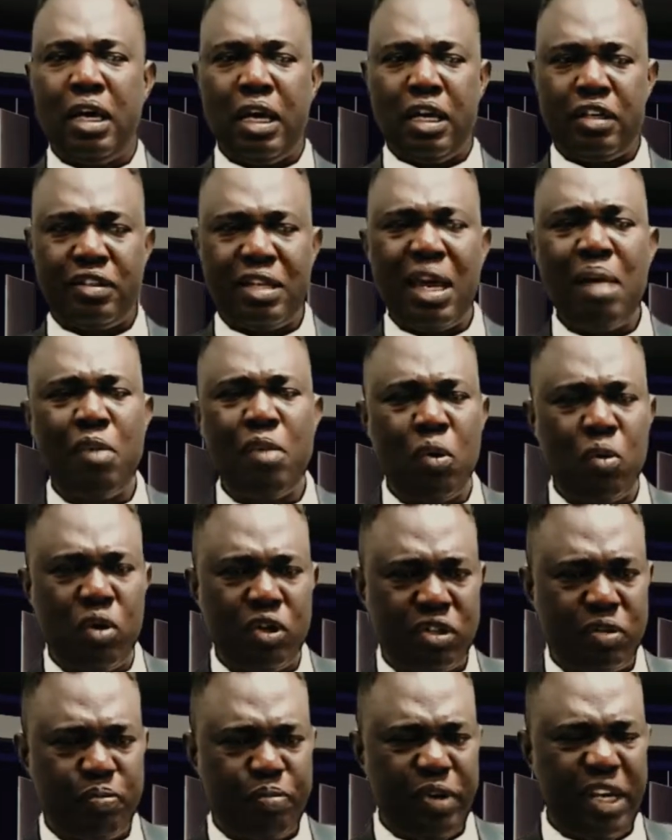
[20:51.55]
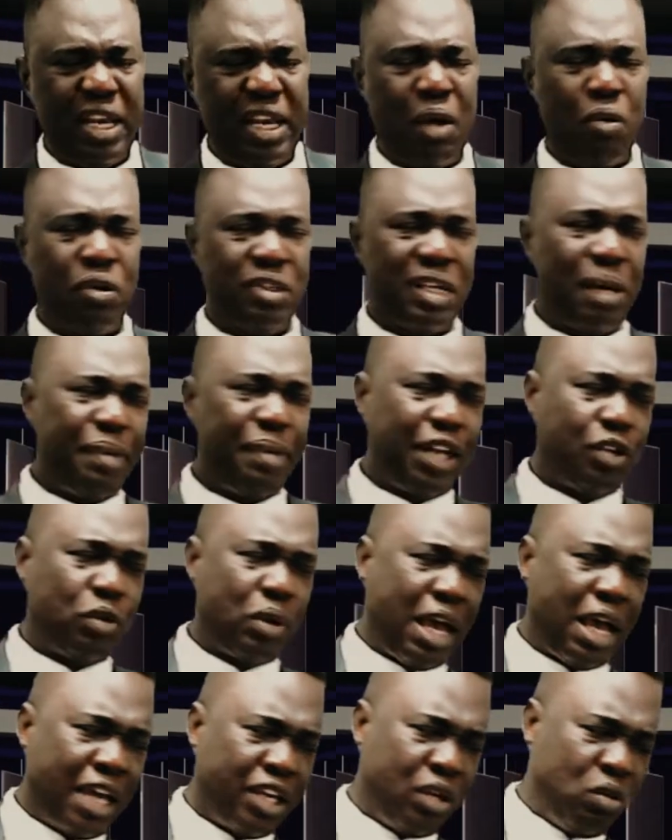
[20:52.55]
Simon was Peter was about to
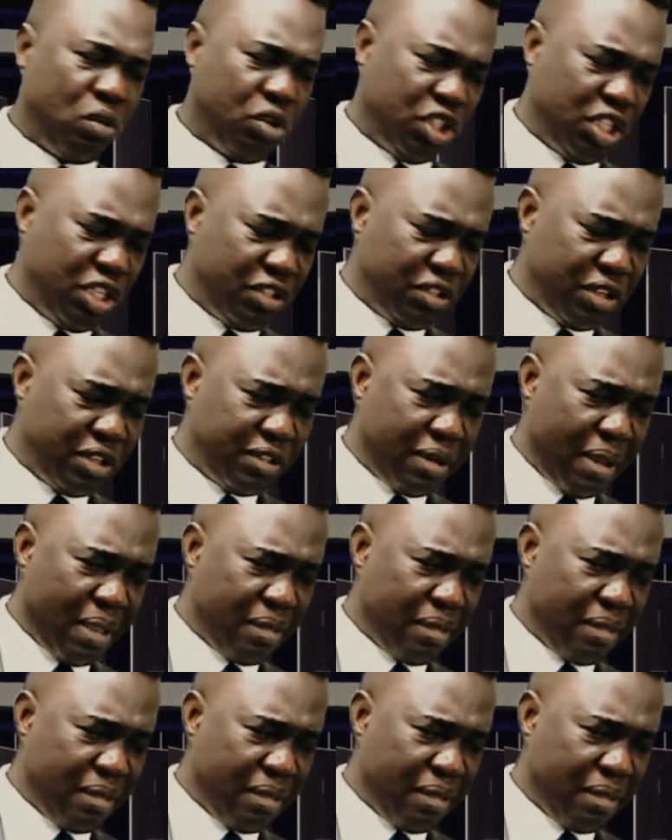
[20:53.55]
argue with Jesus.